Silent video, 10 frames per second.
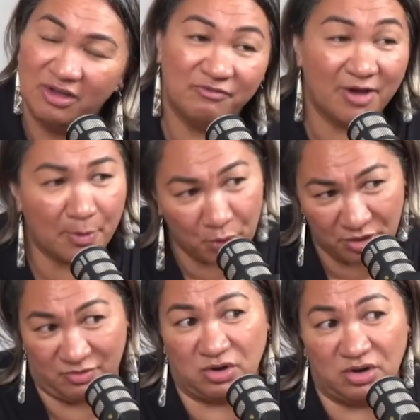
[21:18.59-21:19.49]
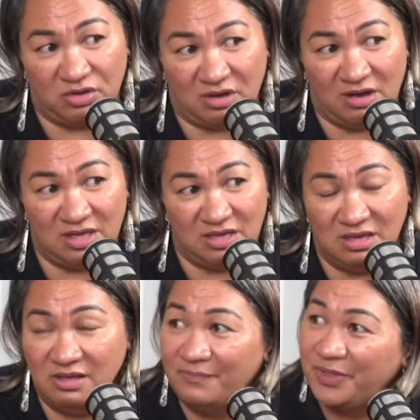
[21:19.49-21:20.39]
Bron, I've got no kai.
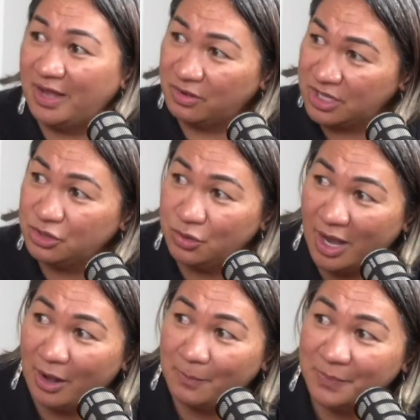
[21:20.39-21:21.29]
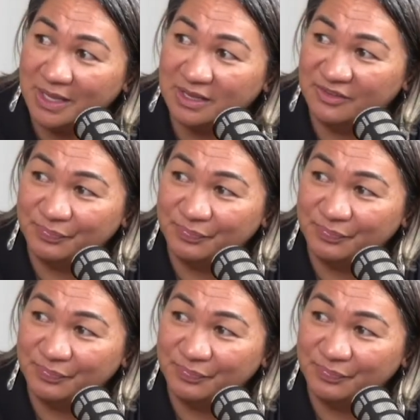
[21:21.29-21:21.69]
How can you help me?